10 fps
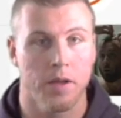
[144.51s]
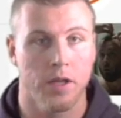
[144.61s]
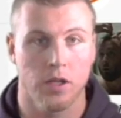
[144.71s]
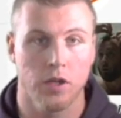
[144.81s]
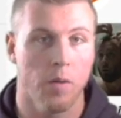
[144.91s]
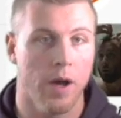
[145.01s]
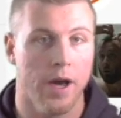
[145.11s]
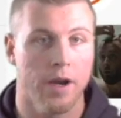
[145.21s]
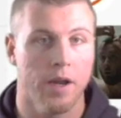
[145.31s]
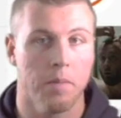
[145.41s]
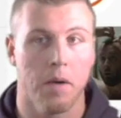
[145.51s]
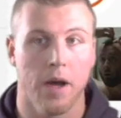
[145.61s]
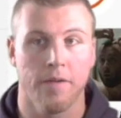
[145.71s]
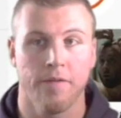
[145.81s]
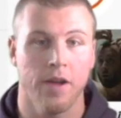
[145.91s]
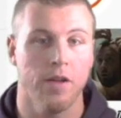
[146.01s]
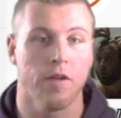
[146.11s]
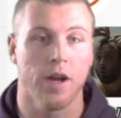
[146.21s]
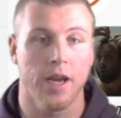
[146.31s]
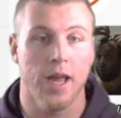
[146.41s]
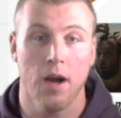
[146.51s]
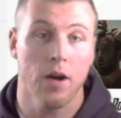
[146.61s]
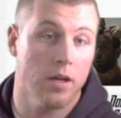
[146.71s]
but there's no ad in my feed right now.